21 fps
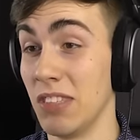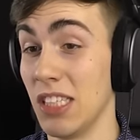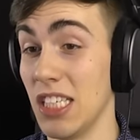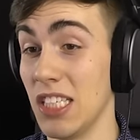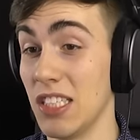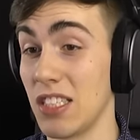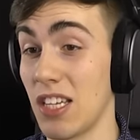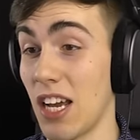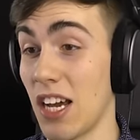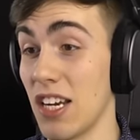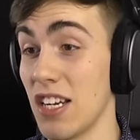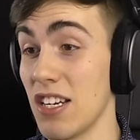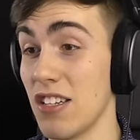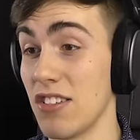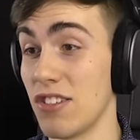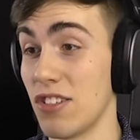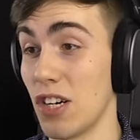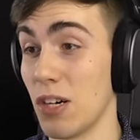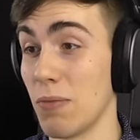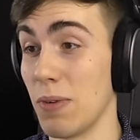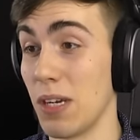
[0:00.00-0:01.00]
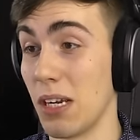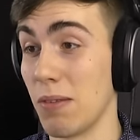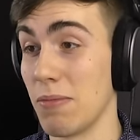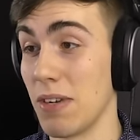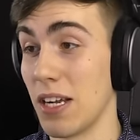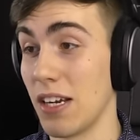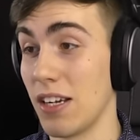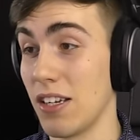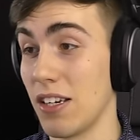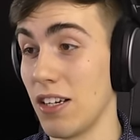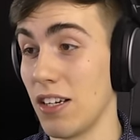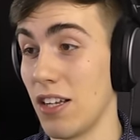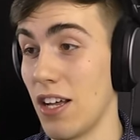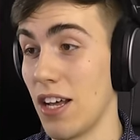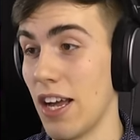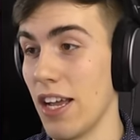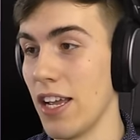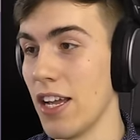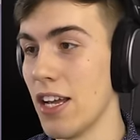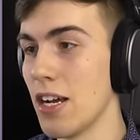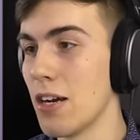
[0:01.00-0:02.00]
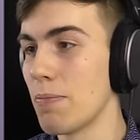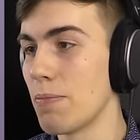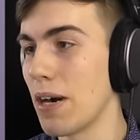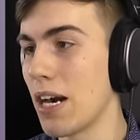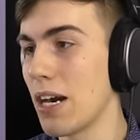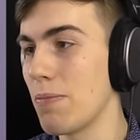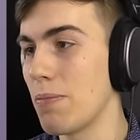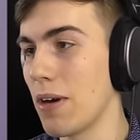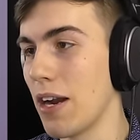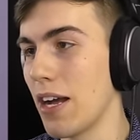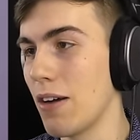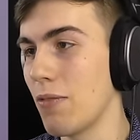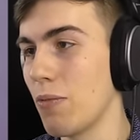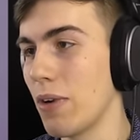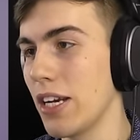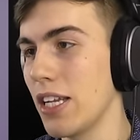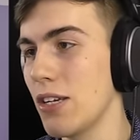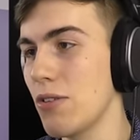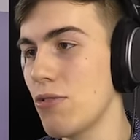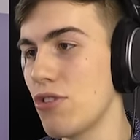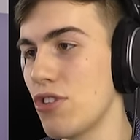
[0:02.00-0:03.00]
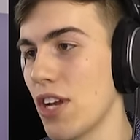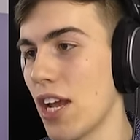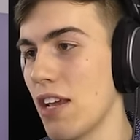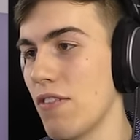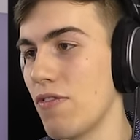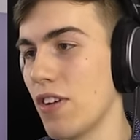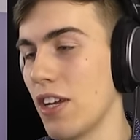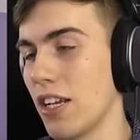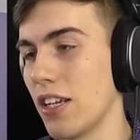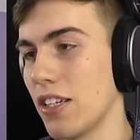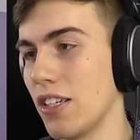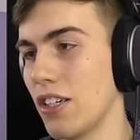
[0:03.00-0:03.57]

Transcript: It's kind of disturbing, I'm not gonna lie. Barbara, what are you shaving?